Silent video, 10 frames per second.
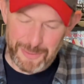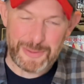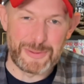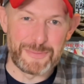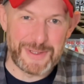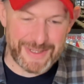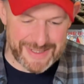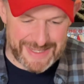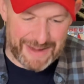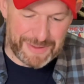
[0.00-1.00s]
the cool
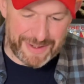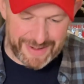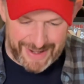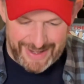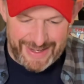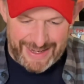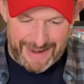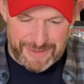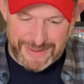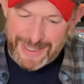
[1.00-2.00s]
villains have the
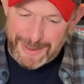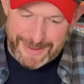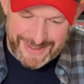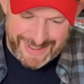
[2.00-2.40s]
letter